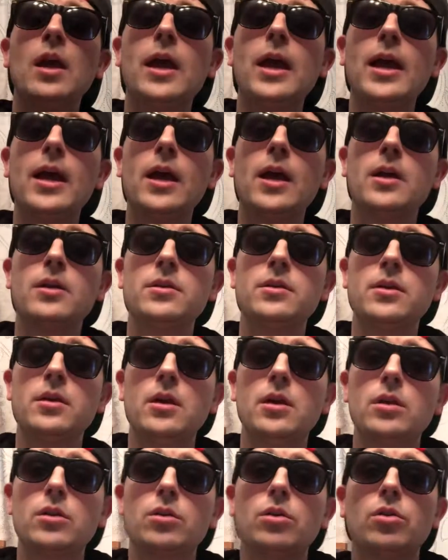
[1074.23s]
And
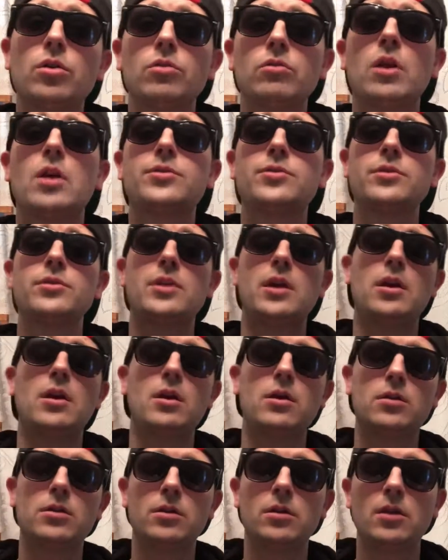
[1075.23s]
Kurt Russell's
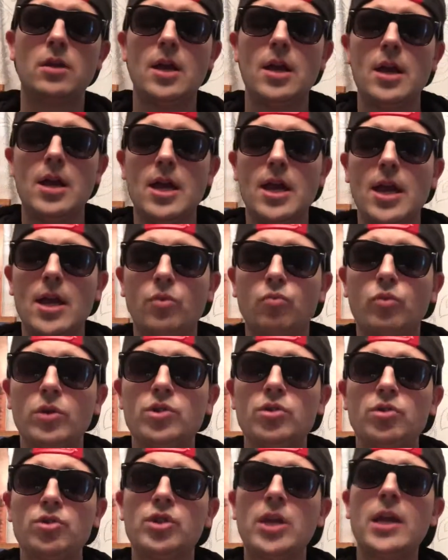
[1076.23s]
character and
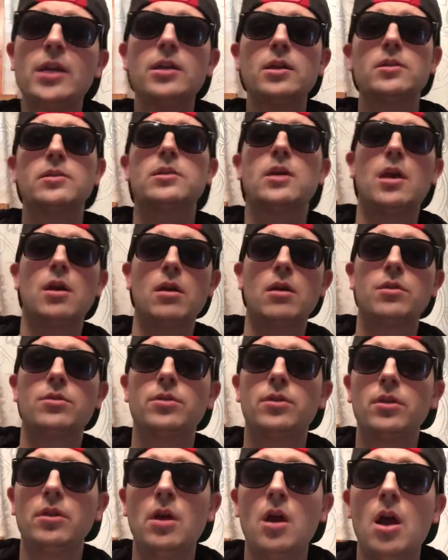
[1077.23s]
Richard Jenkins'
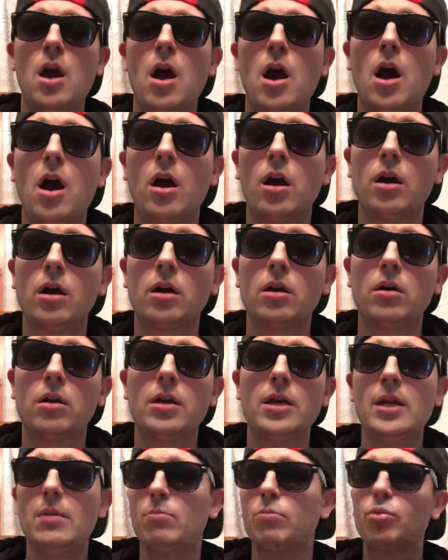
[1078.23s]
character are
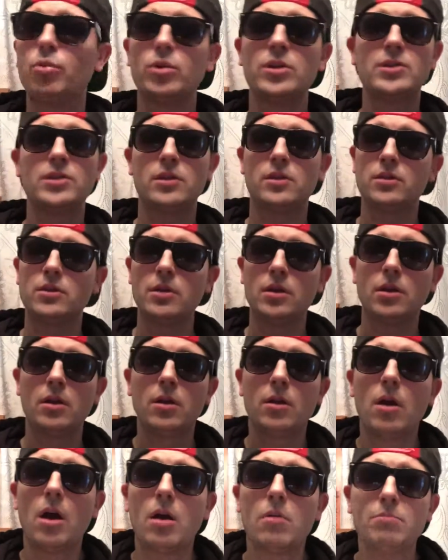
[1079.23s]
imprisoned,
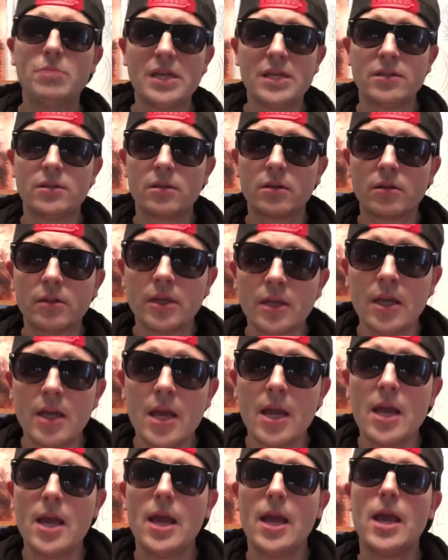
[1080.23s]
basically.
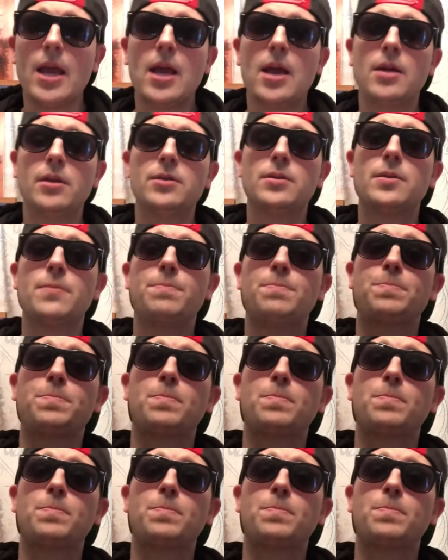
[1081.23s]
And